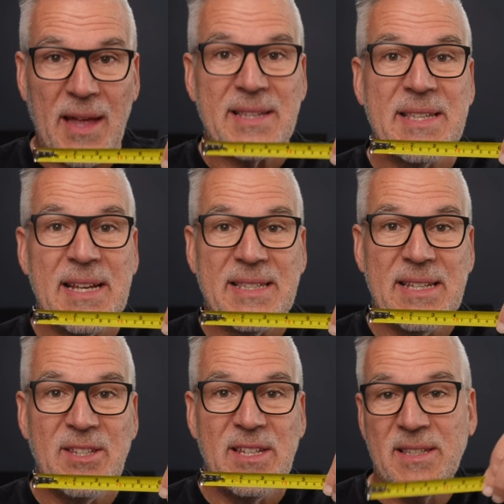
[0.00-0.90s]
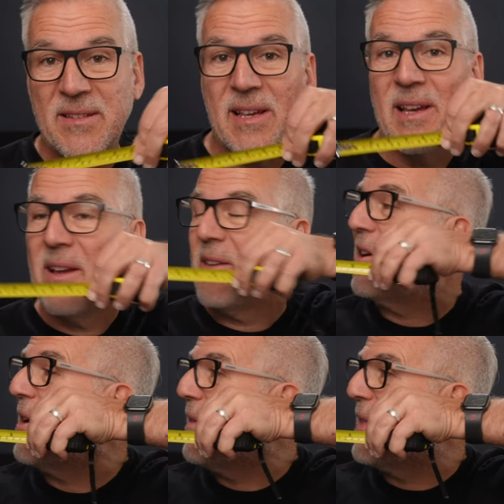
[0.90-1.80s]
That's six inches. You
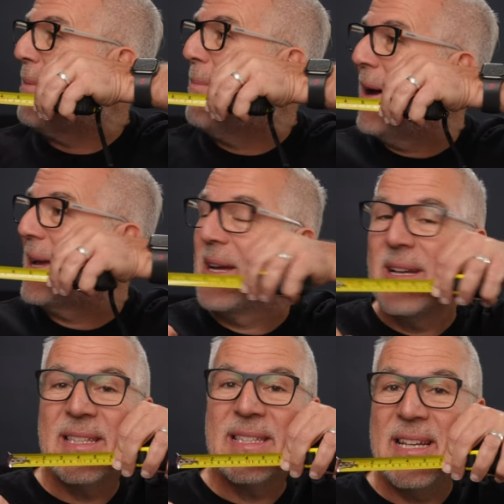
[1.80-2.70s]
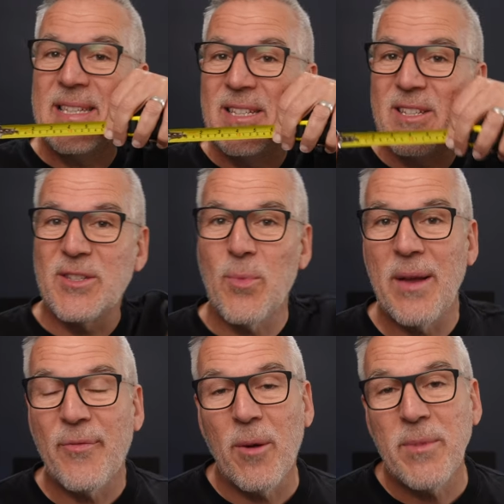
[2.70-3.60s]
gotta have that mic six inches
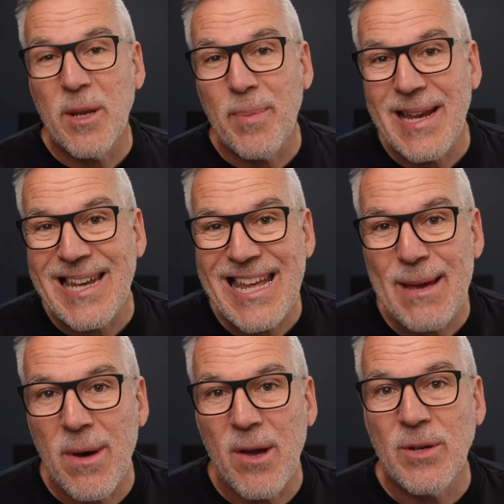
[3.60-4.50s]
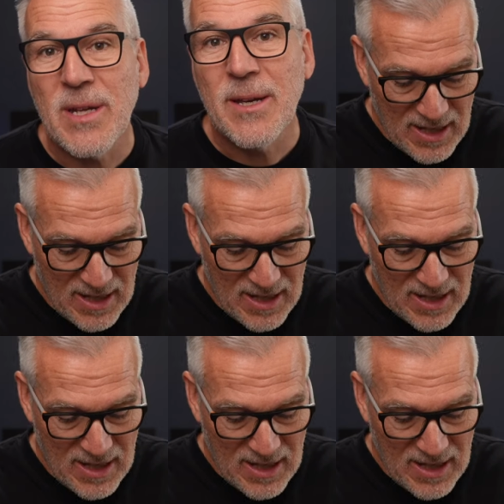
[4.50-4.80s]
away from you to be in near mode.